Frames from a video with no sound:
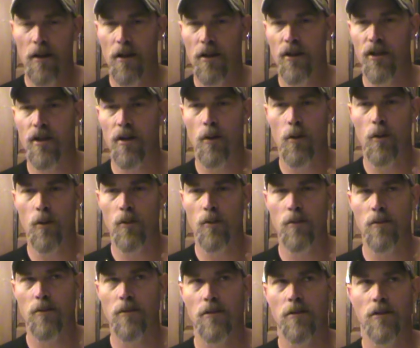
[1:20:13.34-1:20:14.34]

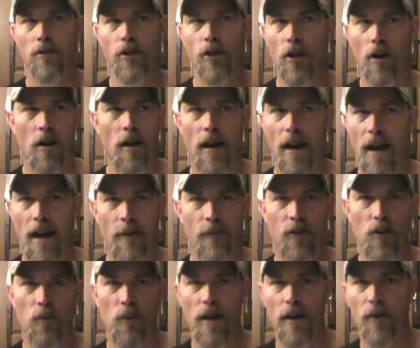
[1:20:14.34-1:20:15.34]
So you're going to have
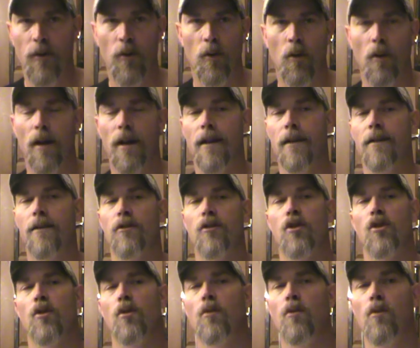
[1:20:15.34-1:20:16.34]
to read through it
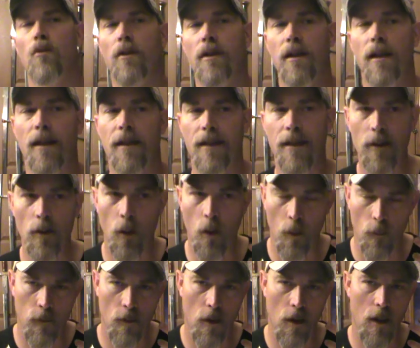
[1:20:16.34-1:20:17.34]
to get the
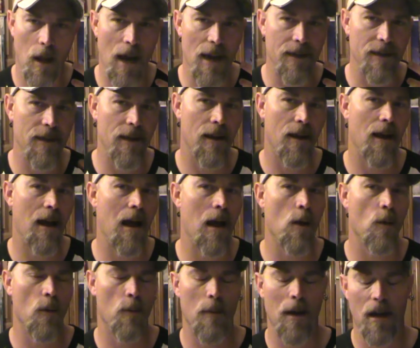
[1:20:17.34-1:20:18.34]
overall idea
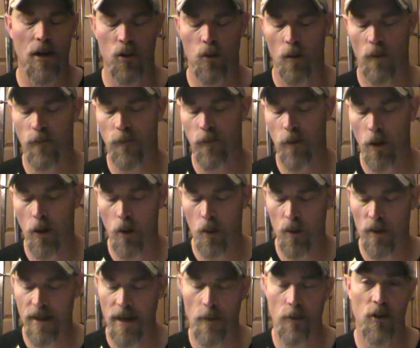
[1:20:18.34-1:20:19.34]
how the module
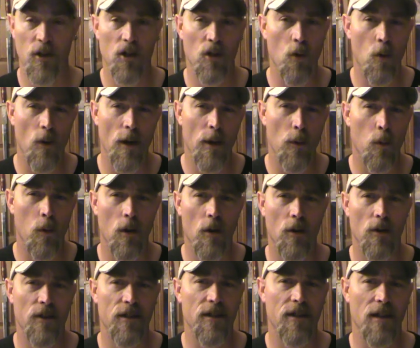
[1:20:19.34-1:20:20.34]
flows, how the story
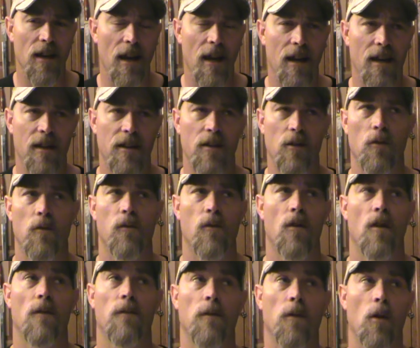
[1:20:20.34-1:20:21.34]
works, and the
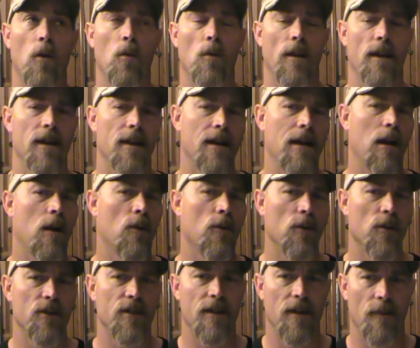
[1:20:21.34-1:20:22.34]
overall flow of the
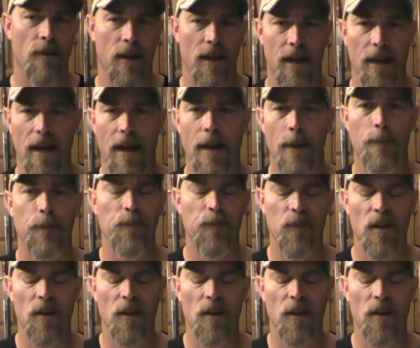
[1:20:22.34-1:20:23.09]
encounters into the game.